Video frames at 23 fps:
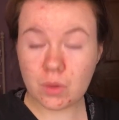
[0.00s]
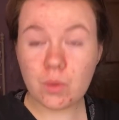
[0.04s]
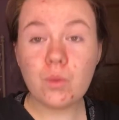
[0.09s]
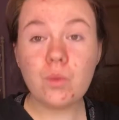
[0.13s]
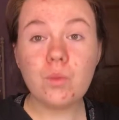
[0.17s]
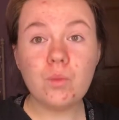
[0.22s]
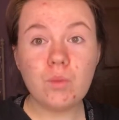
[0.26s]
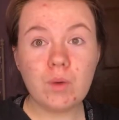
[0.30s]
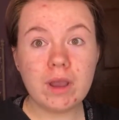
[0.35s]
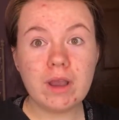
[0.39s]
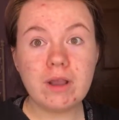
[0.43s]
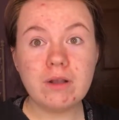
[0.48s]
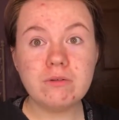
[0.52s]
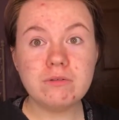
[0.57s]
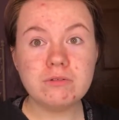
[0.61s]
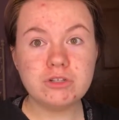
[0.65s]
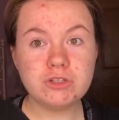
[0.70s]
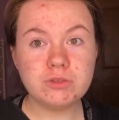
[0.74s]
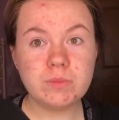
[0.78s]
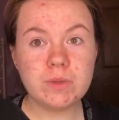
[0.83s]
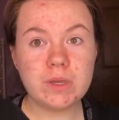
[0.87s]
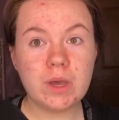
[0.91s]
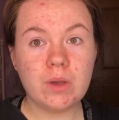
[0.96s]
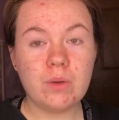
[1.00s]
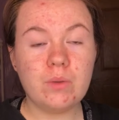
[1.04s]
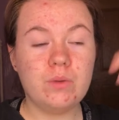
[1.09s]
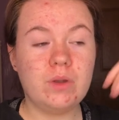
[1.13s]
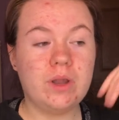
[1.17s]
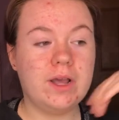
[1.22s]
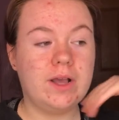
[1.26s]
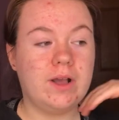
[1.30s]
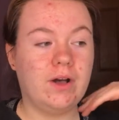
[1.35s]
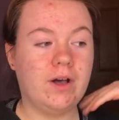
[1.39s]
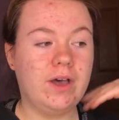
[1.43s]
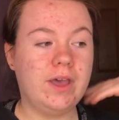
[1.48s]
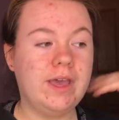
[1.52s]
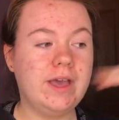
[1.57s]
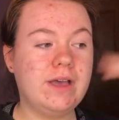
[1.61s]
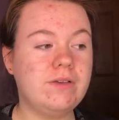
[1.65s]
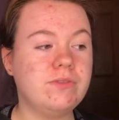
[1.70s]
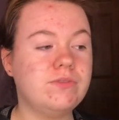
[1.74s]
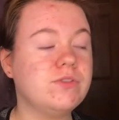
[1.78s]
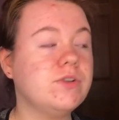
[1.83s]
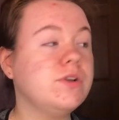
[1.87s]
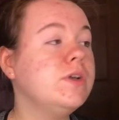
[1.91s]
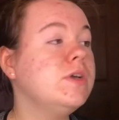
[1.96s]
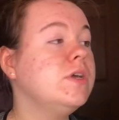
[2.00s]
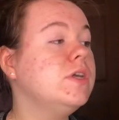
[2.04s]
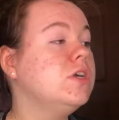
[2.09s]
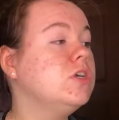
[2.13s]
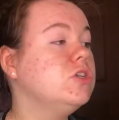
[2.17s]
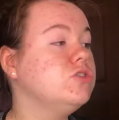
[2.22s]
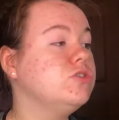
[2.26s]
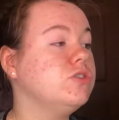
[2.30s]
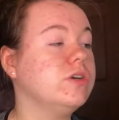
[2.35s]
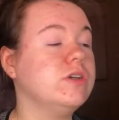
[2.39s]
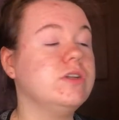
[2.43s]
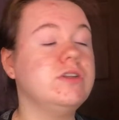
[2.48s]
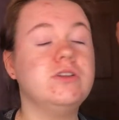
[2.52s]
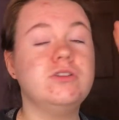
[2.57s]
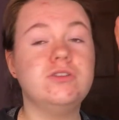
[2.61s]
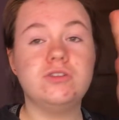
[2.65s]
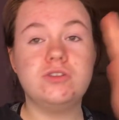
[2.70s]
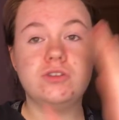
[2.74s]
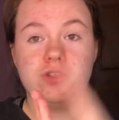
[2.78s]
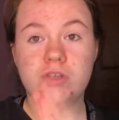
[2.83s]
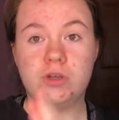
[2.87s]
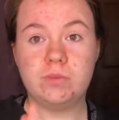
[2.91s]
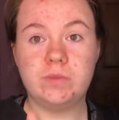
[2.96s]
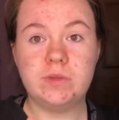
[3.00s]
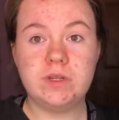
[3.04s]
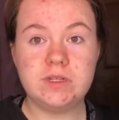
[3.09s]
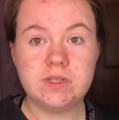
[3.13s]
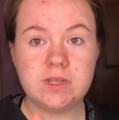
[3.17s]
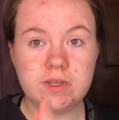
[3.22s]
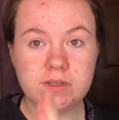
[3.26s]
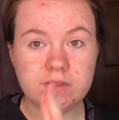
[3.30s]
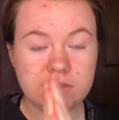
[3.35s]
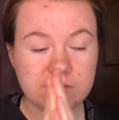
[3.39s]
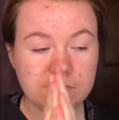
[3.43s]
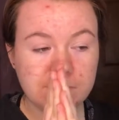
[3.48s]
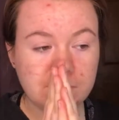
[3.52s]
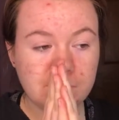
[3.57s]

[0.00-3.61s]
where would you be going? Like, I have tried so many tans.